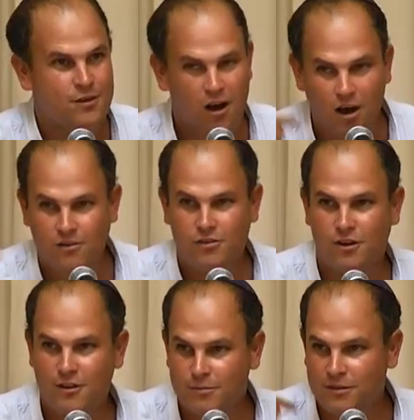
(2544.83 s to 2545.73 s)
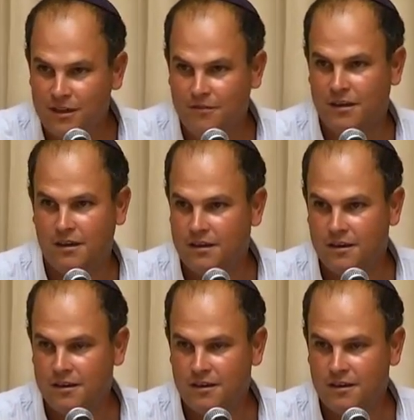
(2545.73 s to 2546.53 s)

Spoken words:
he also starts believing